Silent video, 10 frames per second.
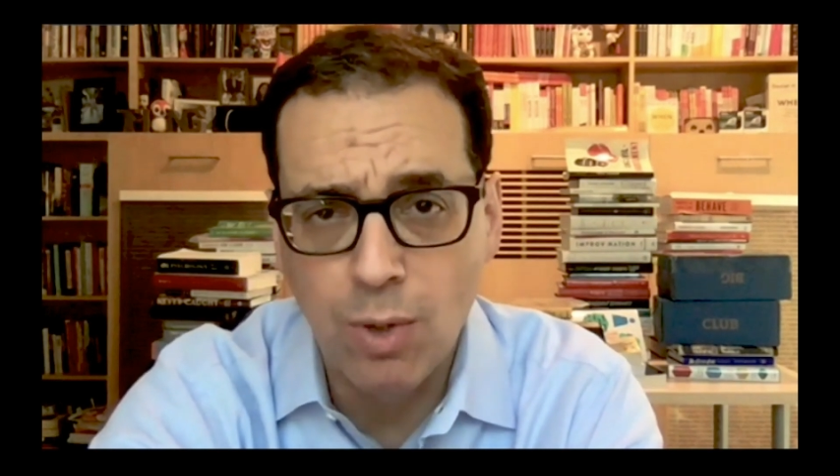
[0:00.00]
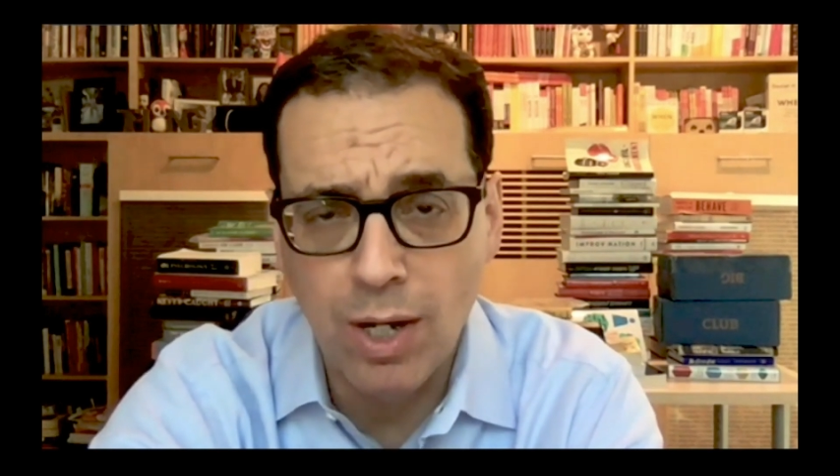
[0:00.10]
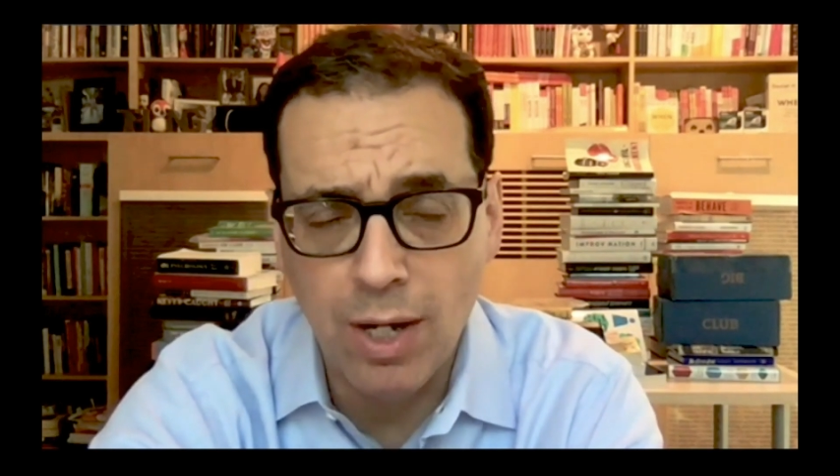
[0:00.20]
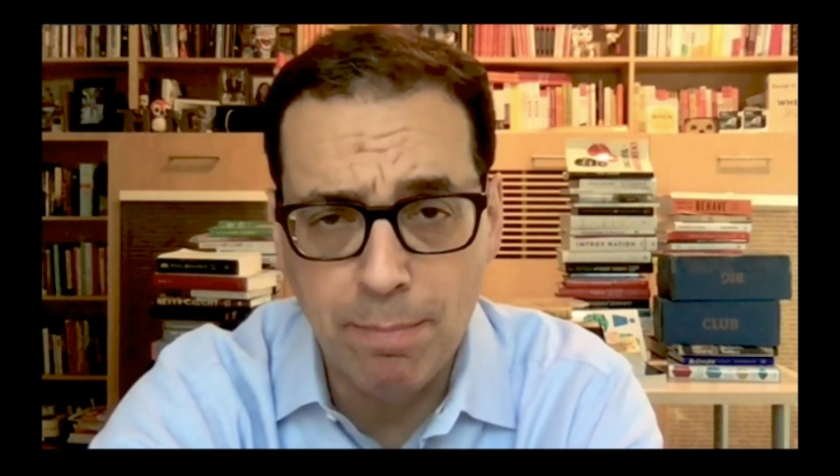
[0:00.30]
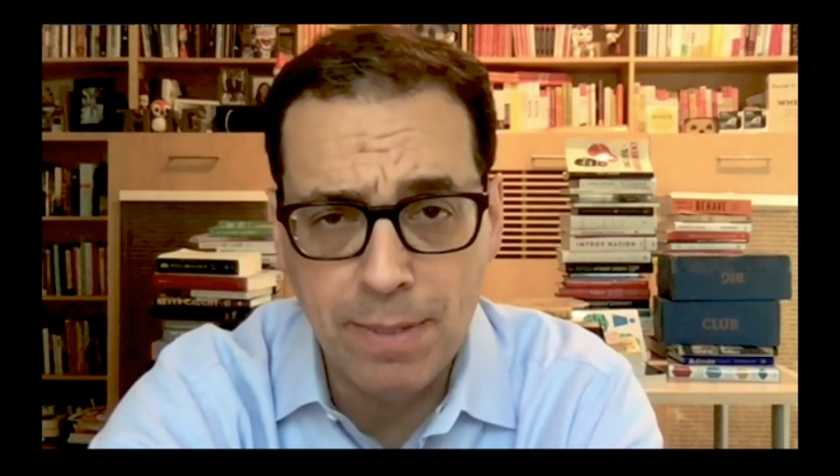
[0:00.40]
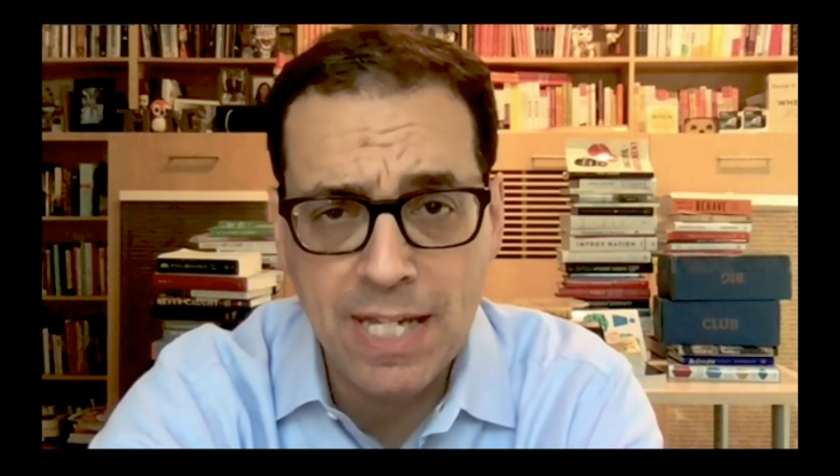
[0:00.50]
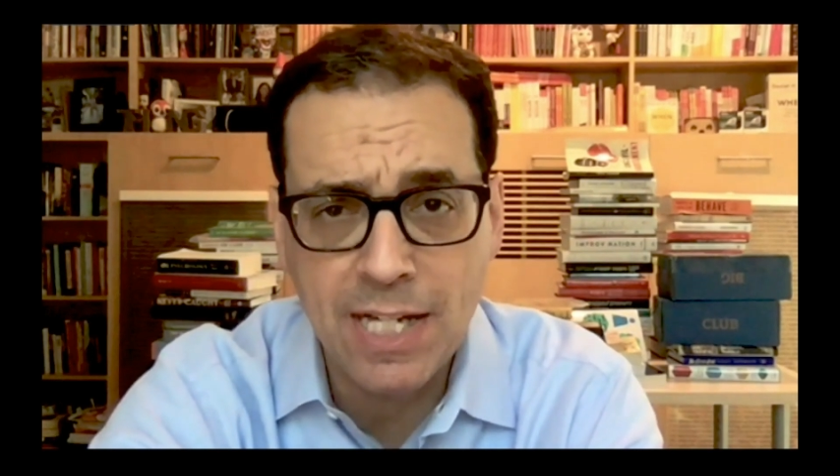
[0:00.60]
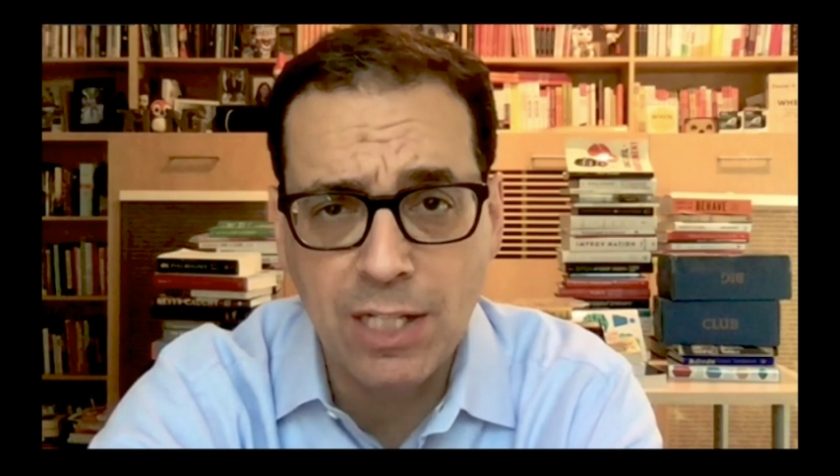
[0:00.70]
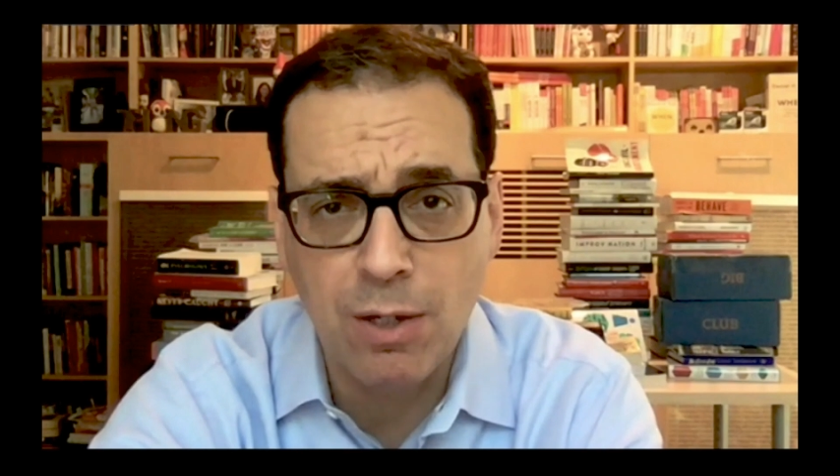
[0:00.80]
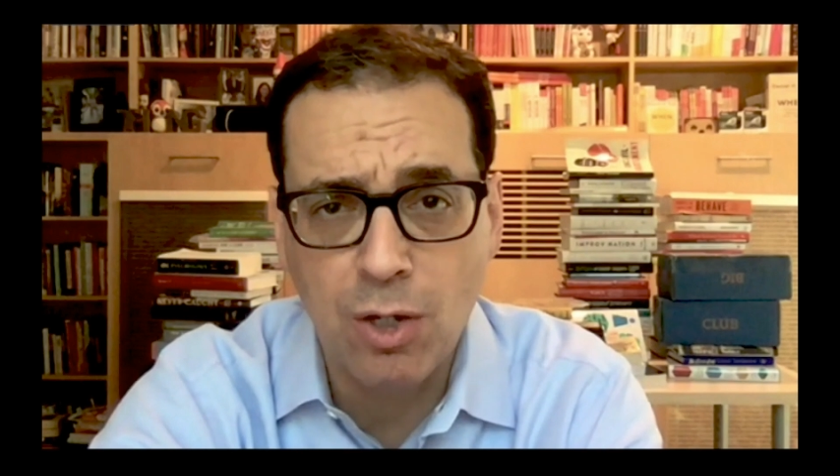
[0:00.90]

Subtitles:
a peak in the